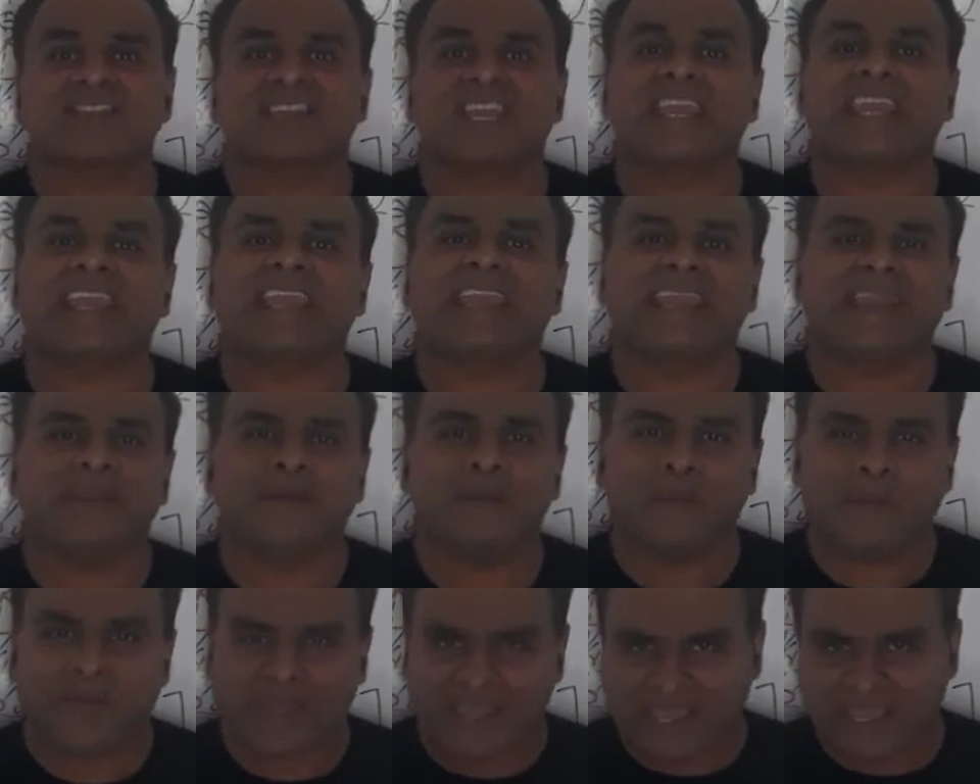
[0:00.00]

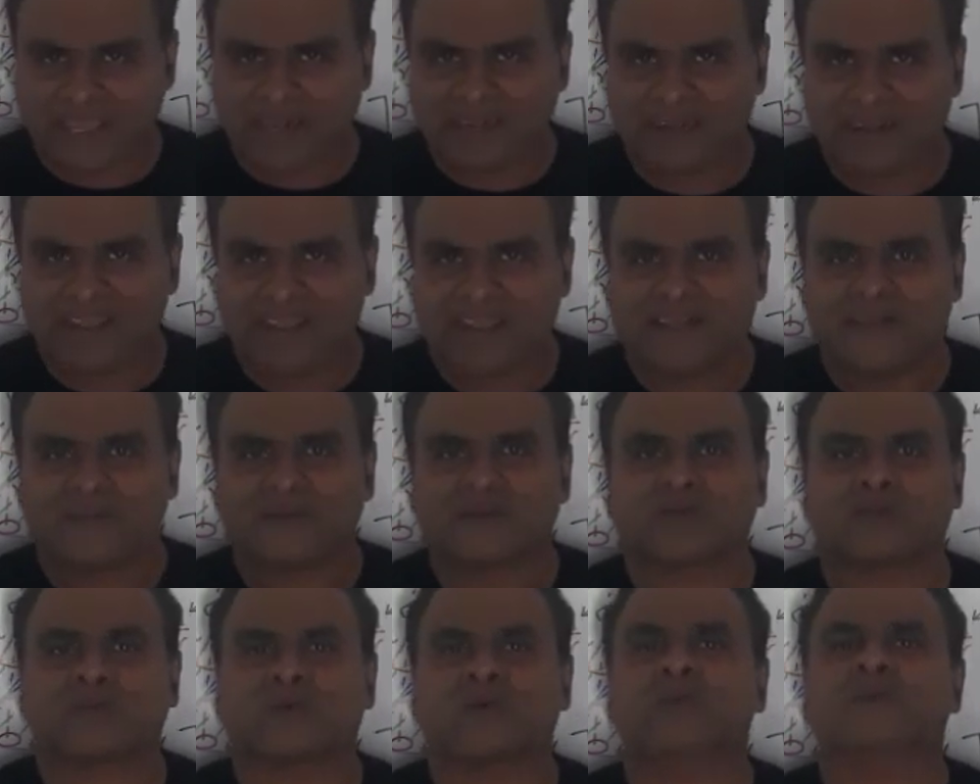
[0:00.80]
JEE main.
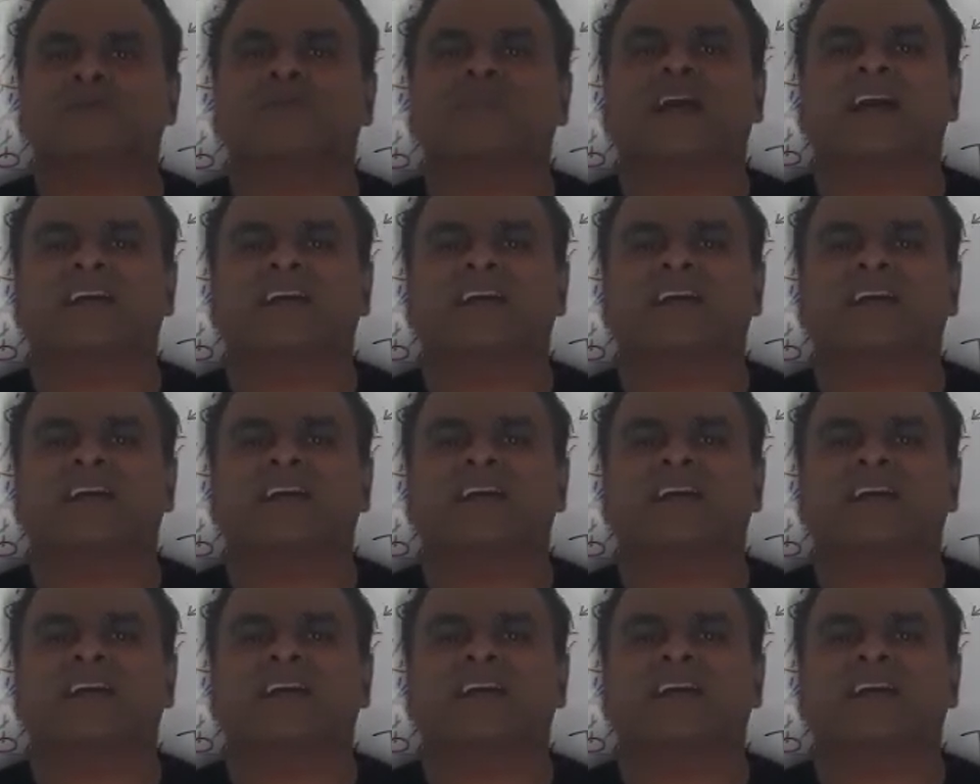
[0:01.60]
So